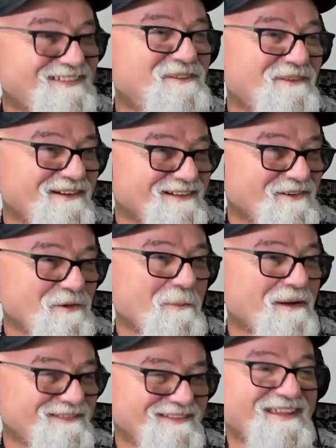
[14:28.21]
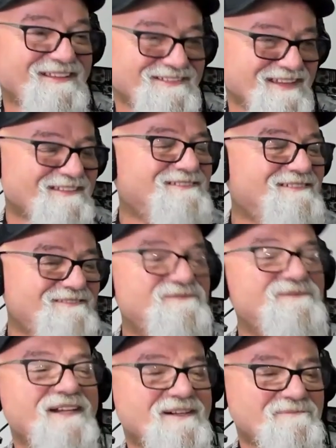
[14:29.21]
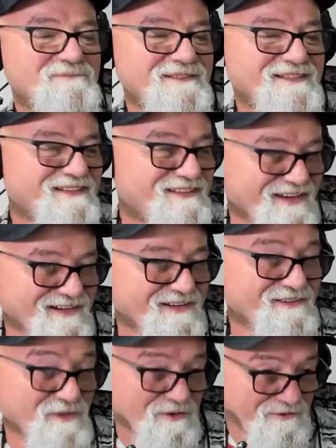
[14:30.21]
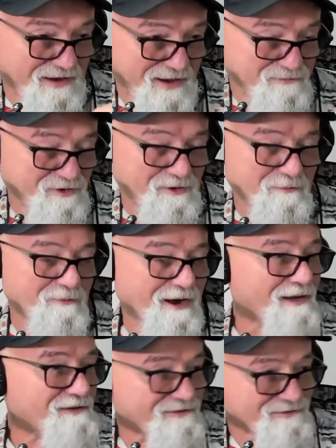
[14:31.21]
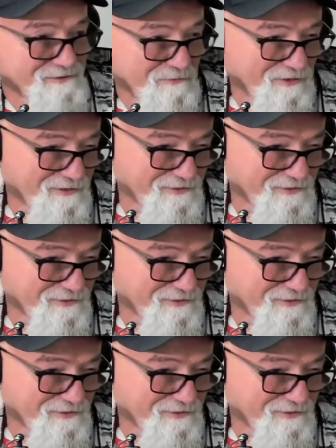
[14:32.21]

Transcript: You want a harmonica? They say, no, put that thing down. No, grab your harmonica more.